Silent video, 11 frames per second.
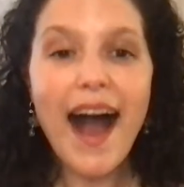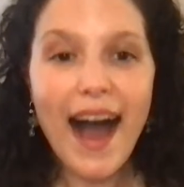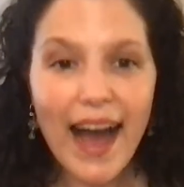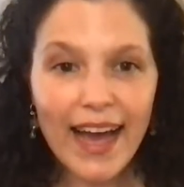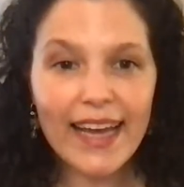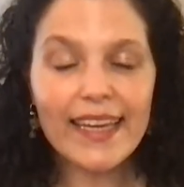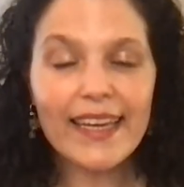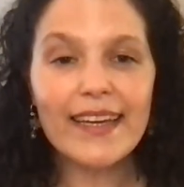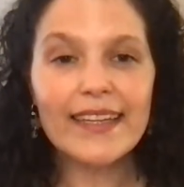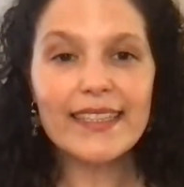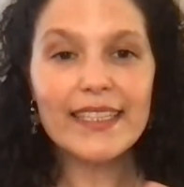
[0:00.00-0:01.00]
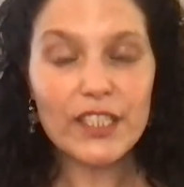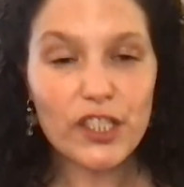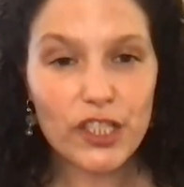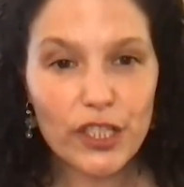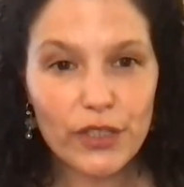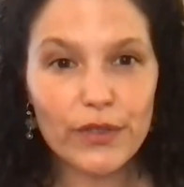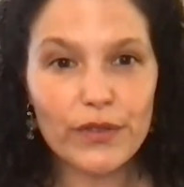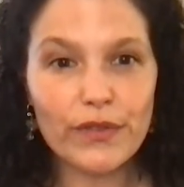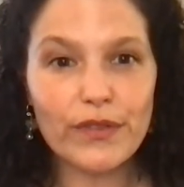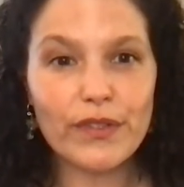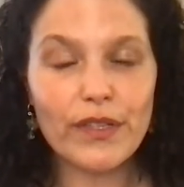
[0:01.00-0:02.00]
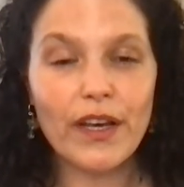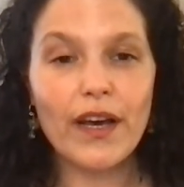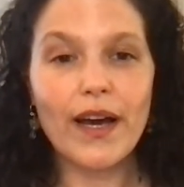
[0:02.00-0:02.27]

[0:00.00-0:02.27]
i need to choose